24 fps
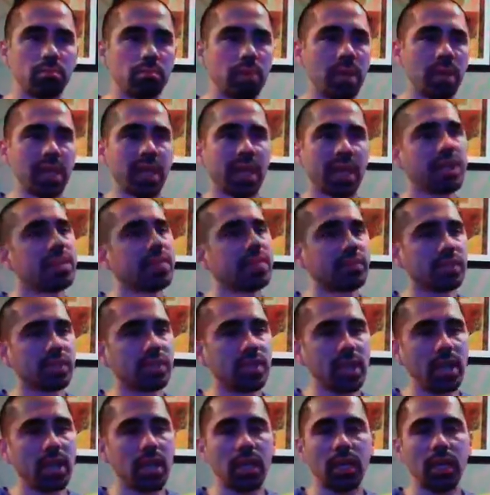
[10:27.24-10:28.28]
by the end of
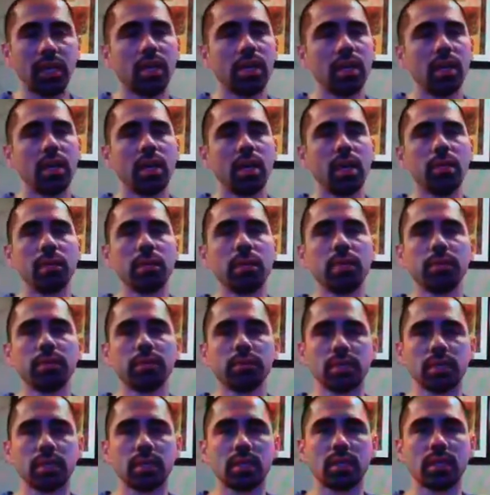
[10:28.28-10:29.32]
today. I mean,
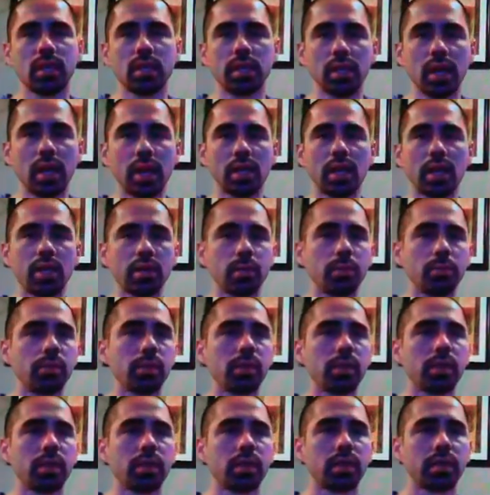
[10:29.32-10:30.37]
I got
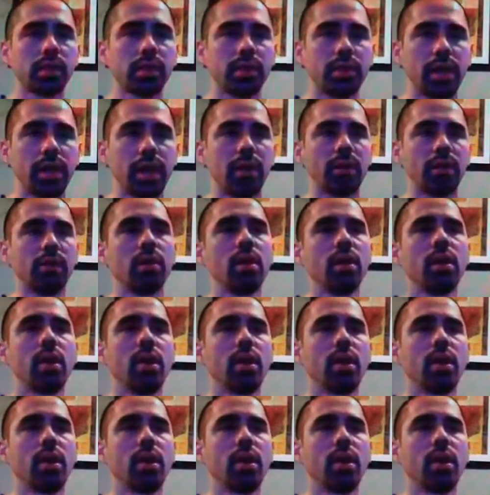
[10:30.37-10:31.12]
completely cleared out.